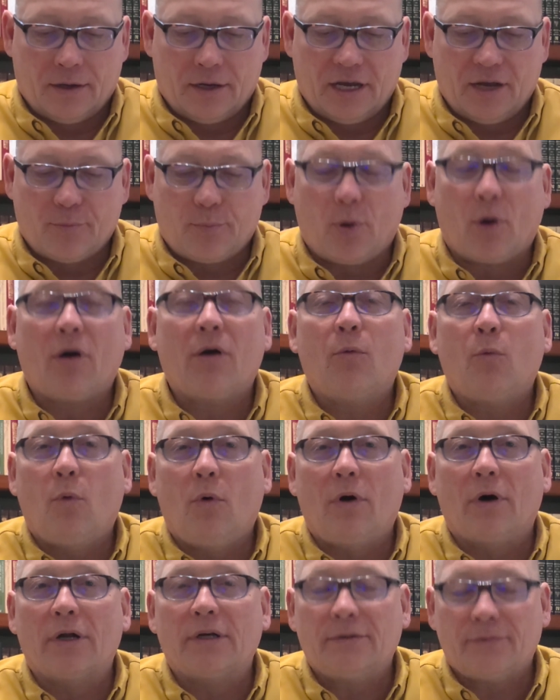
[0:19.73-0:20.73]
In part
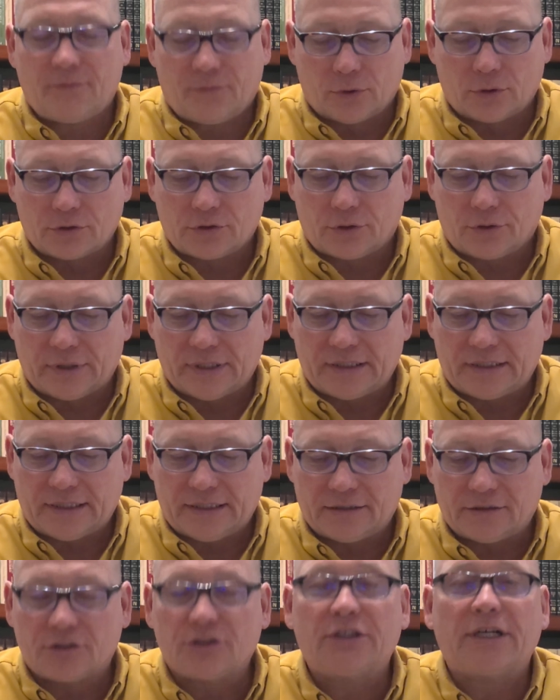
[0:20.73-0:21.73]
1, 1
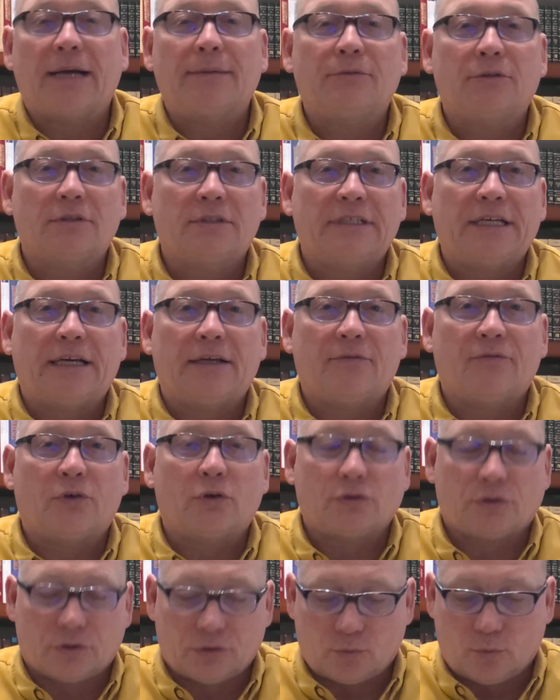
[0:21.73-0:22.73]
Corinthians chapter 10,
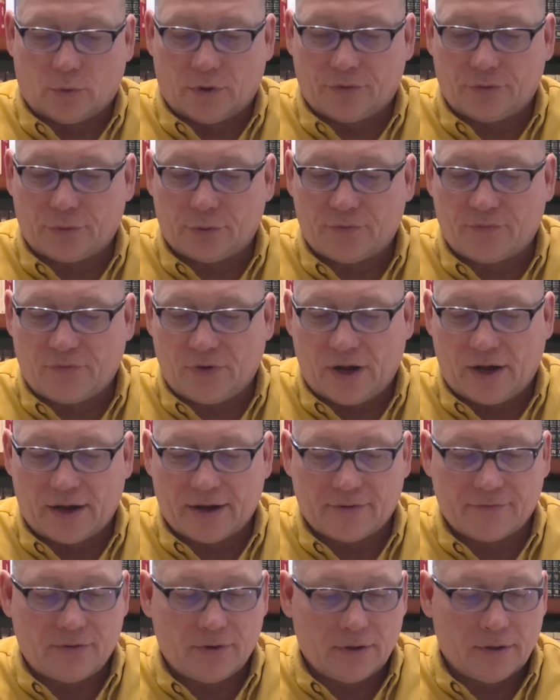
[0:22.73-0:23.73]
verses 1 through
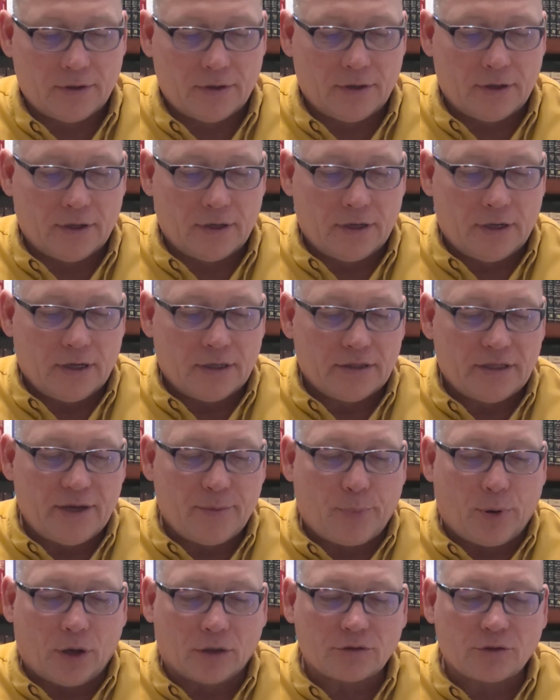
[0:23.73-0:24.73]
5, the
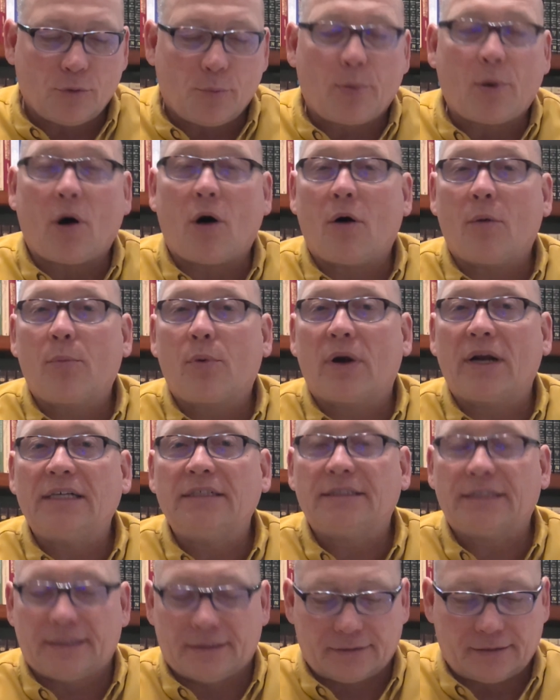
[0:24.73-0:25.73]
Apostle Paul
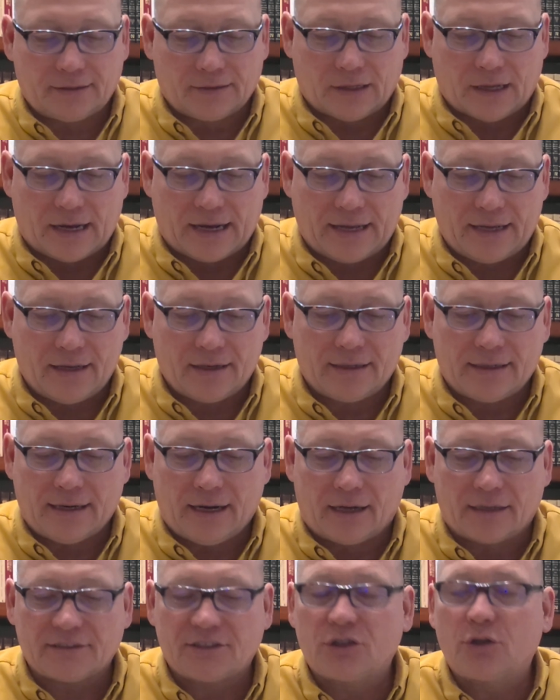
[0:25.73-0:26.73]
brings into light
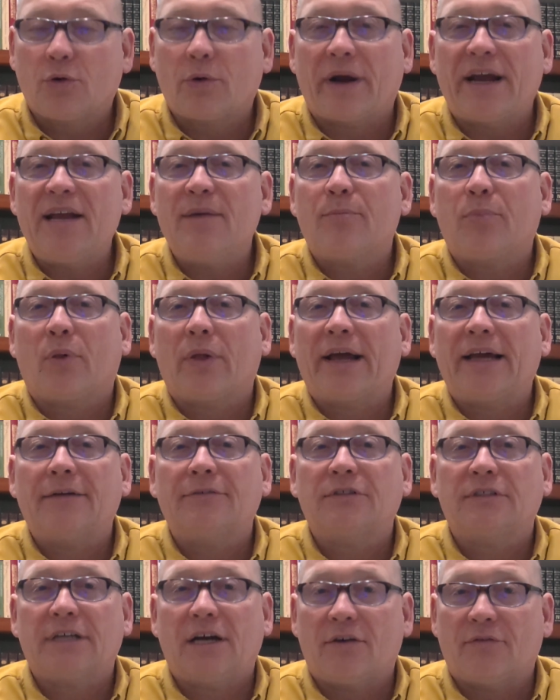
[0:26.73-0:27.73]
God's great plan
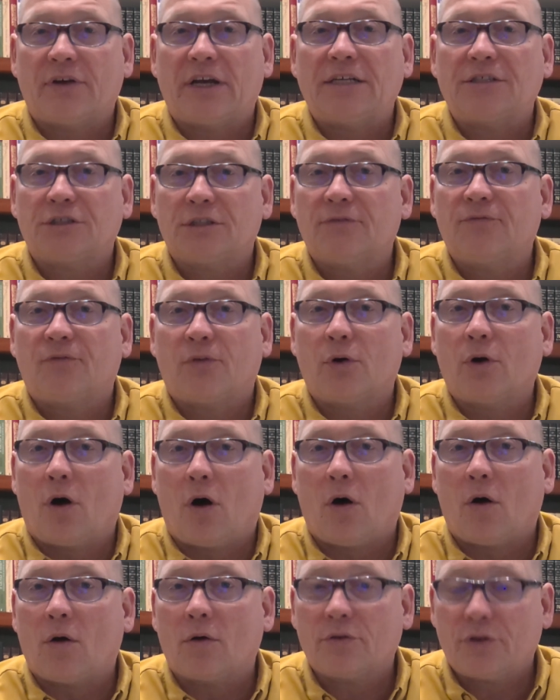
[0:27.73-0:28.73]
of salvation for
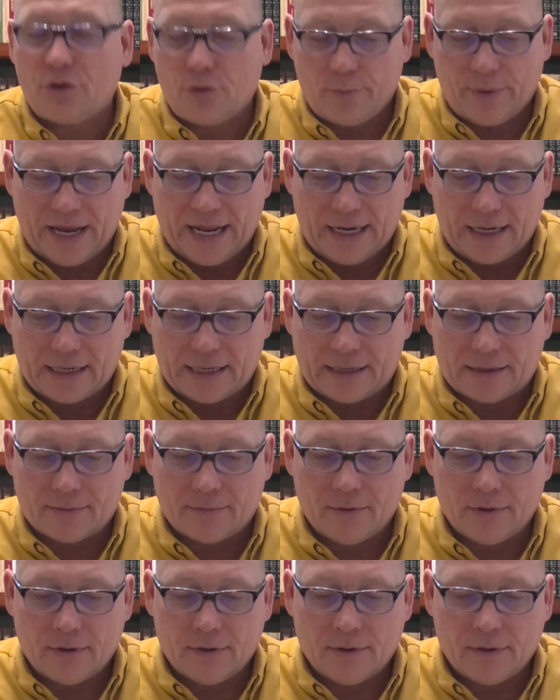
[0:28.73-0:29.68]
all humanity.